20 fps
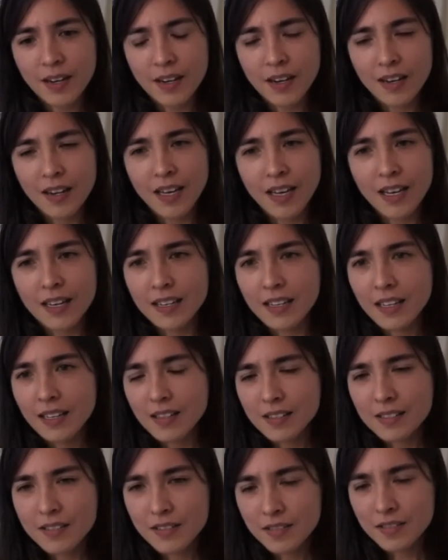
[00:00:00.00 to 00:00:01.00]
And
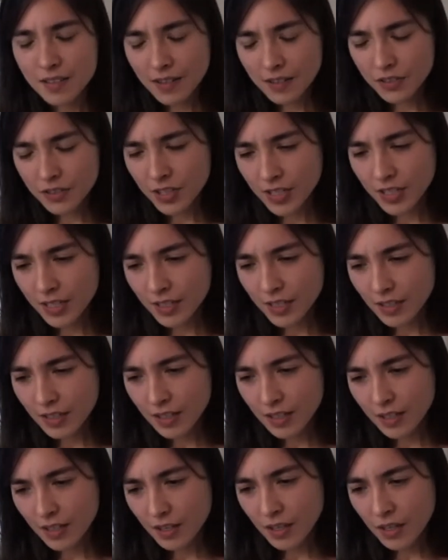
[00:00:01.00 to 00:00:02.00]
this is actually
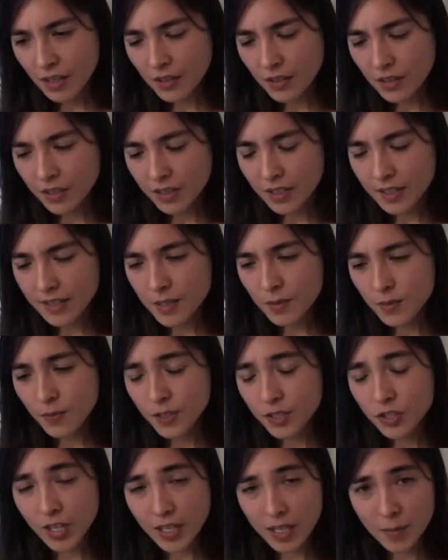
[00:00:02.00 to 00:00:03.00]
along the lines of what
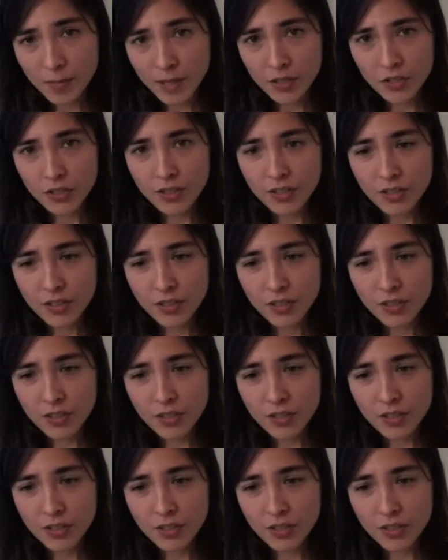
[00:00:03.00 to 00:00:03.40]
Jenny mentioned